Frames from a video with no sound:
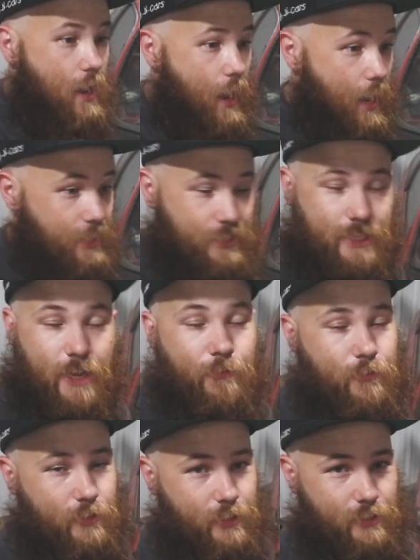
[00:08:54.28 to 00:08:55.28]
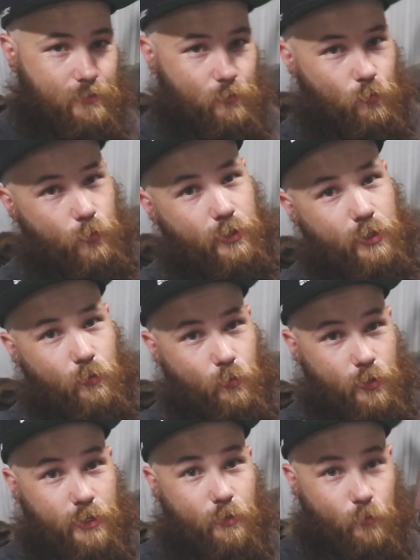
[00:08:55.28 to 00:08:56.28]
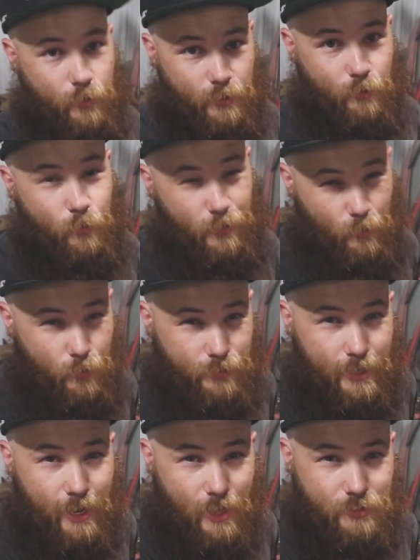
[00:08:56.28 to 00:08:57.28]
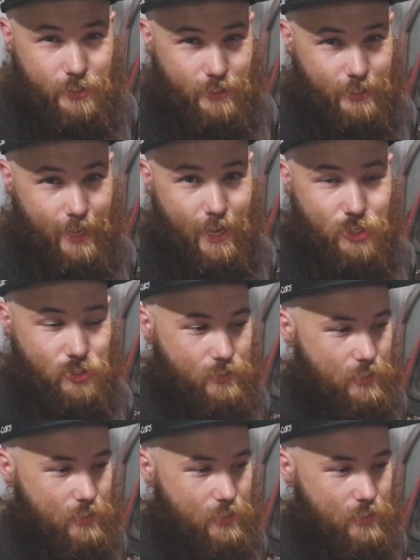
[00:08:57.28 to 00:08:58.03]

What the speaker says: I definitely really want the Haltech dash.